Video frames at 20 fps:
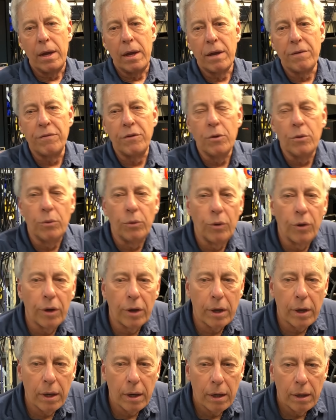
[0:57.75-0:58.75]
If you
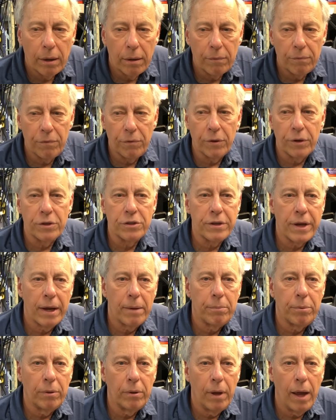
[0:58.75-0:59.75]
look, for
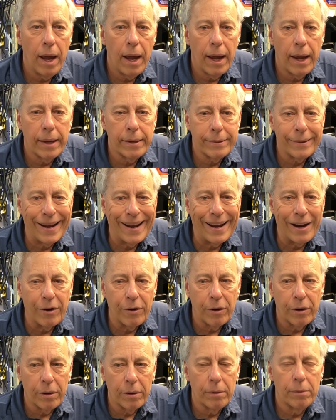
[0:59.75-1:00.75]
example, at
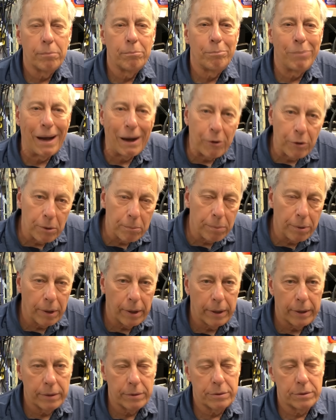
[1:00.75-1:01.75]
our power
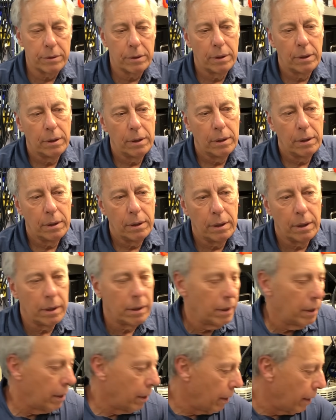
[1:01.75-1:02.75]
plants,
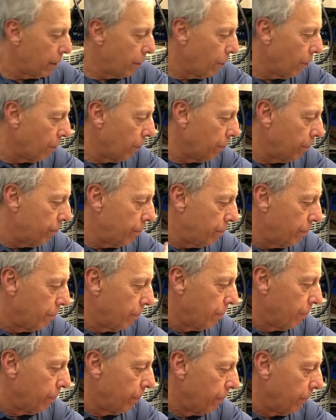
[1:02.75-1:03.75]
and I know
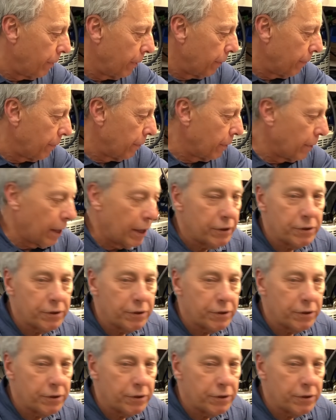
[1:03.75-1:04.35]
they're, they're, not